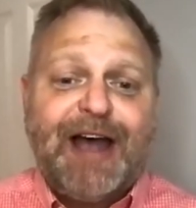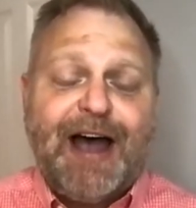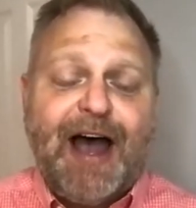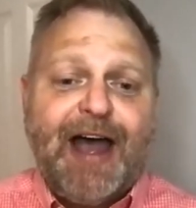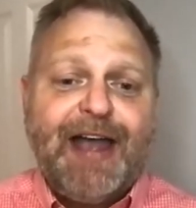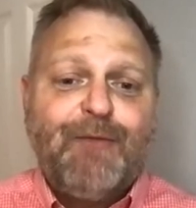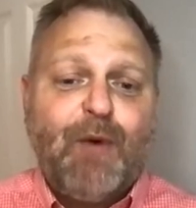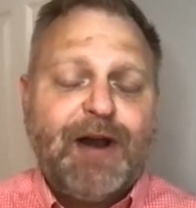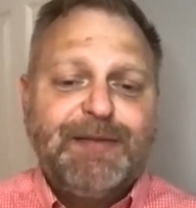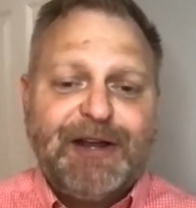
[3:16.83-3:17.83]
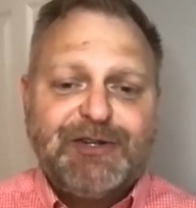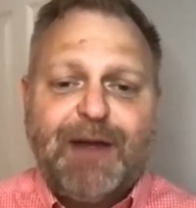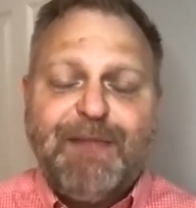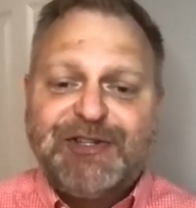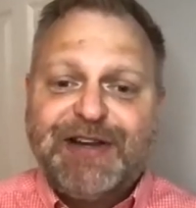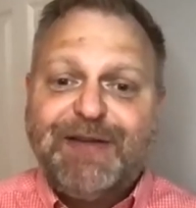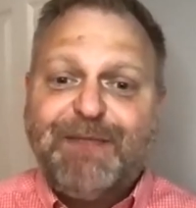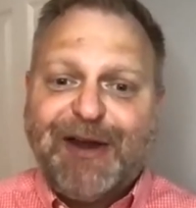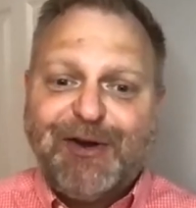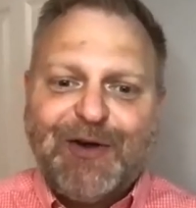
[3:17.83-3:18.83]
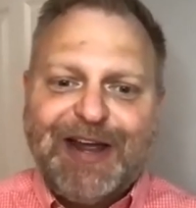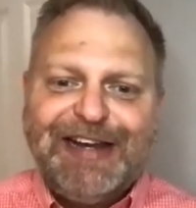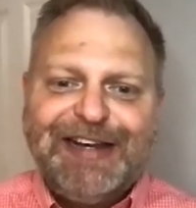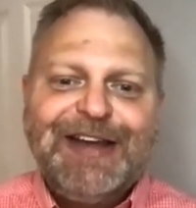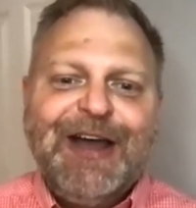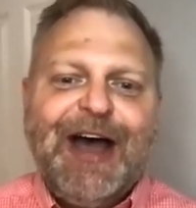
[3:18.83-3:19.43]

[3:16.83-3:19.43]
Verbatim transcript: Uh, I wanted to make sure I mentioned Ben Green,